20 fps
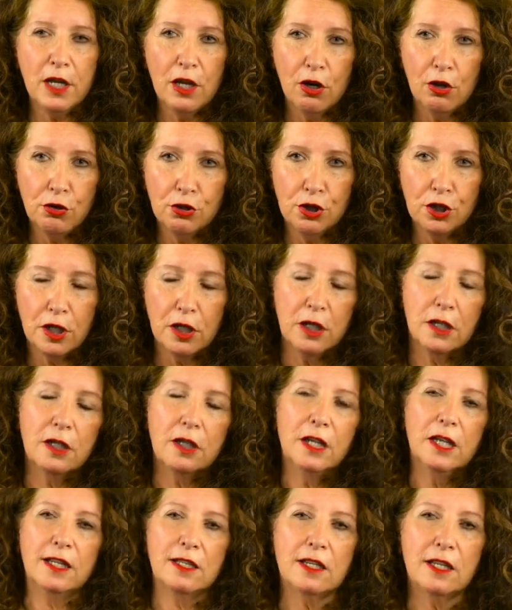the ocean
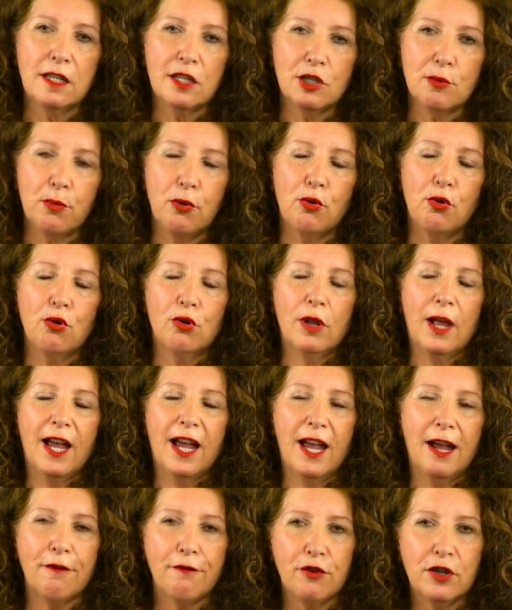into this pool
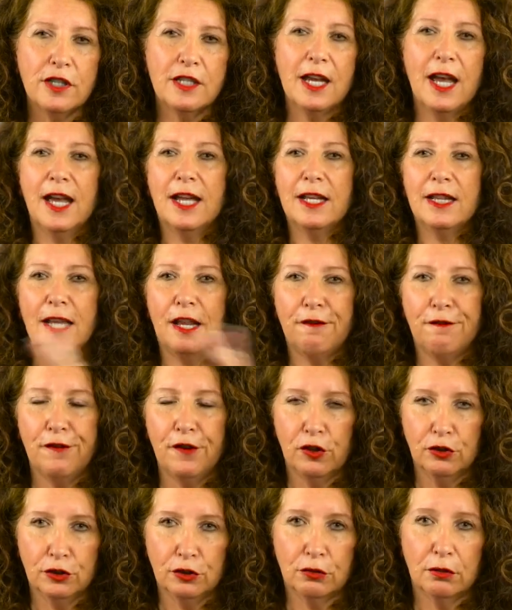every day and they
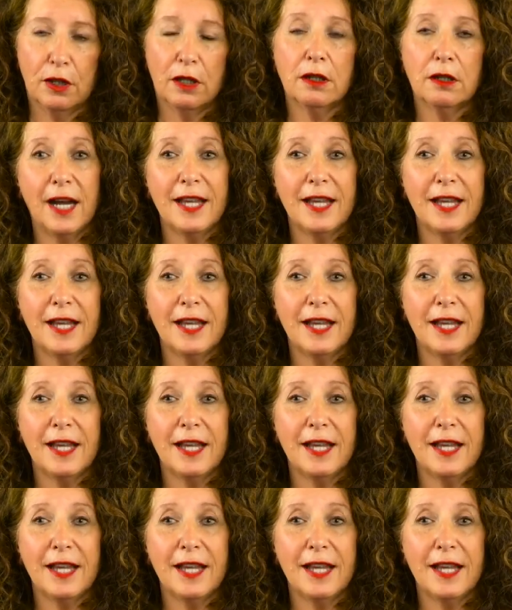filter it.